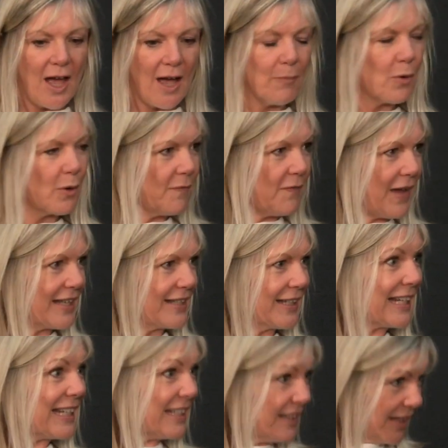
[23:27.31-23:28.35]
And we're
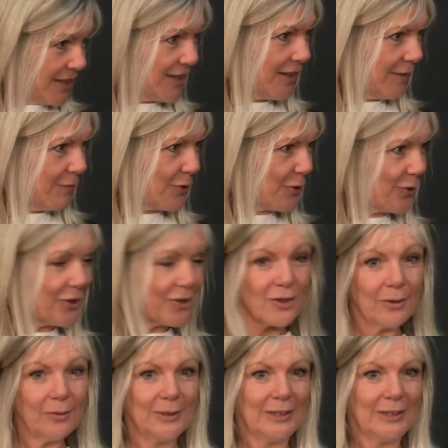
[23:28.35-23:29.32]
investing in digital infrastructure.